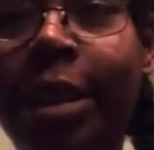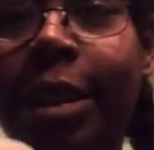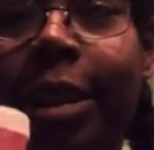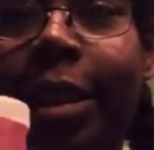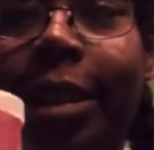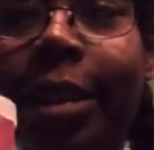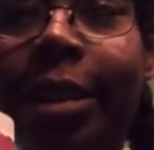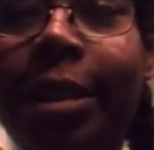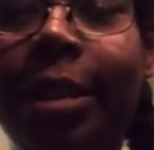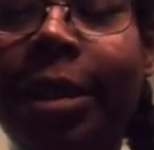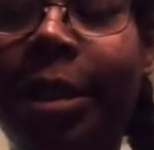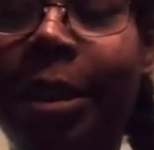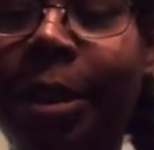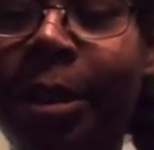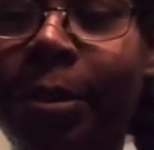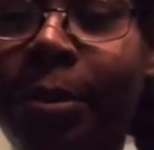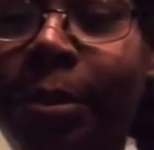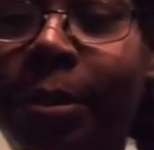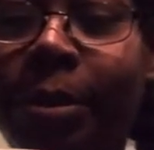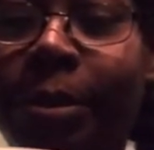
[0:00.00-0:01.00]
these,
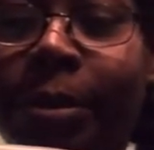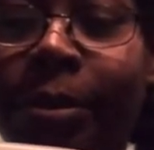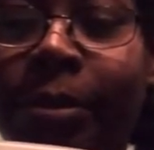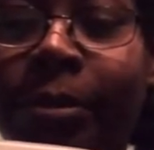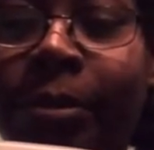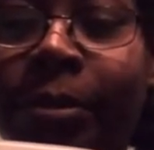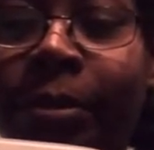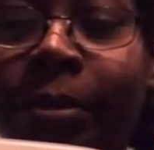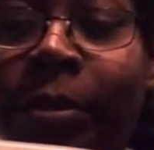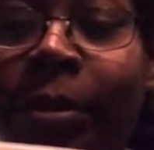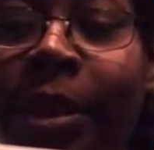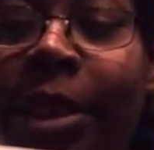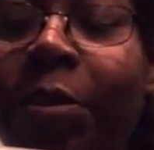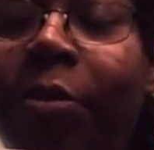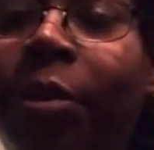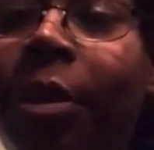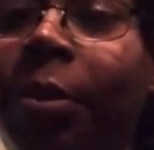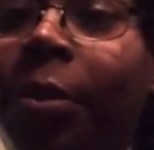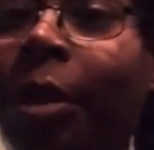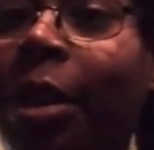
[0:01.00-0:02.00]

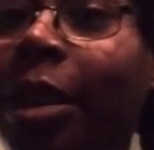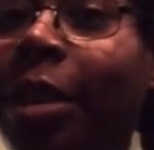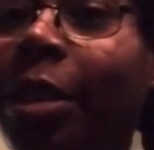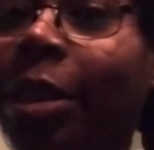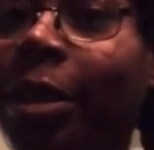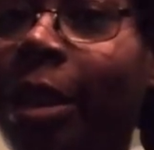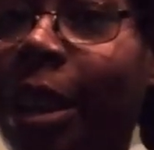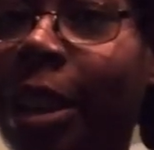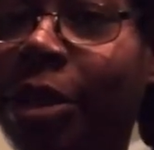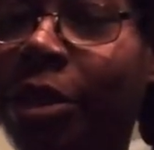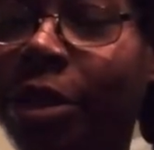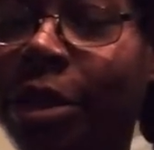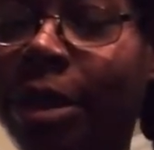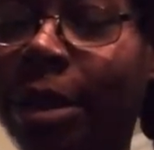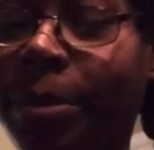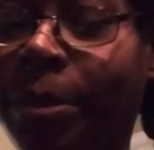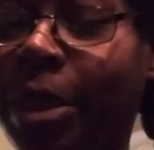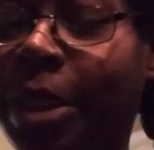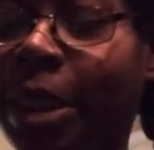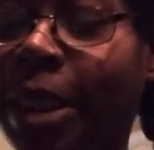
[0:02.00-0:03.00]
if we want a little extra
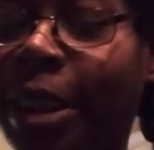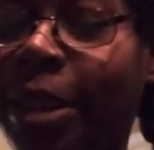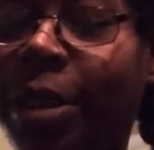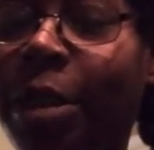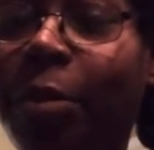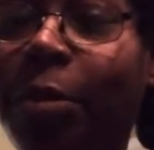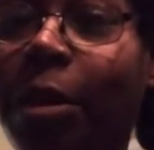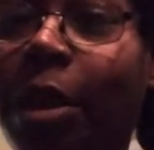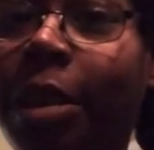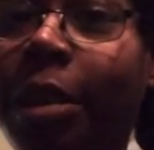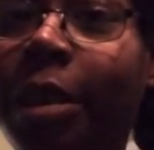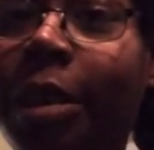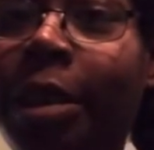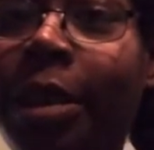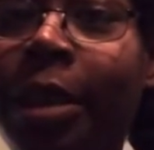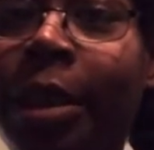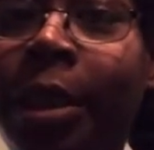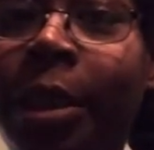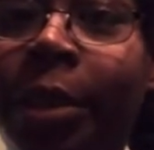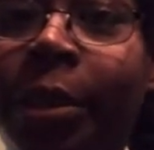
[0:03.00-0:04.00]
something in our
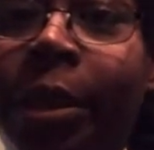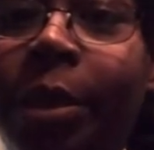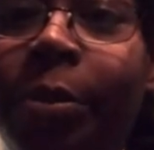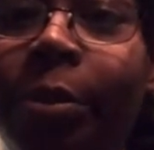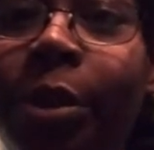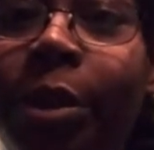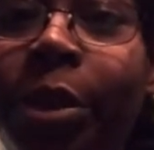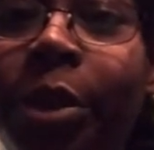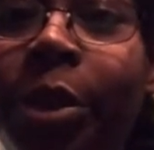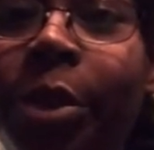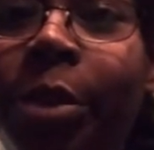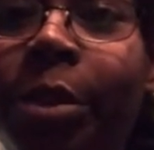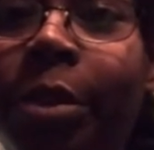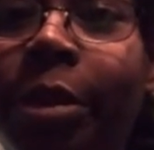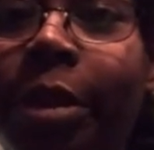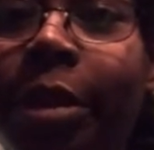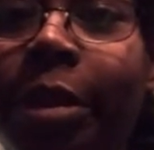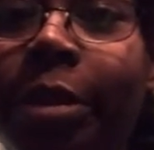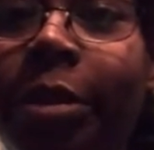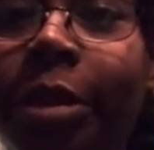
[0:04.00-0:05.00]
water, then we'll
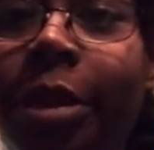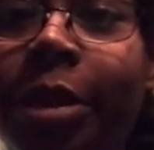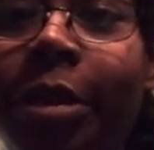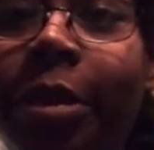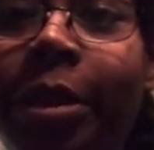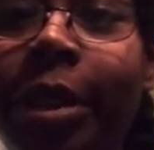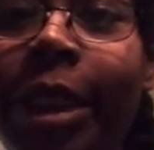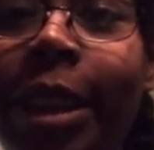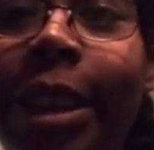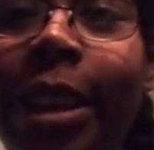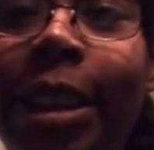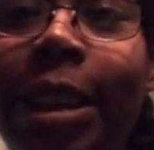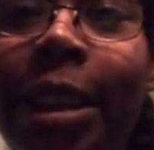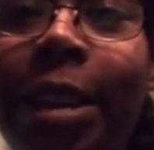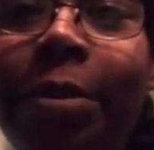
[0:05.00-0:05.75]
do the Crystal Light.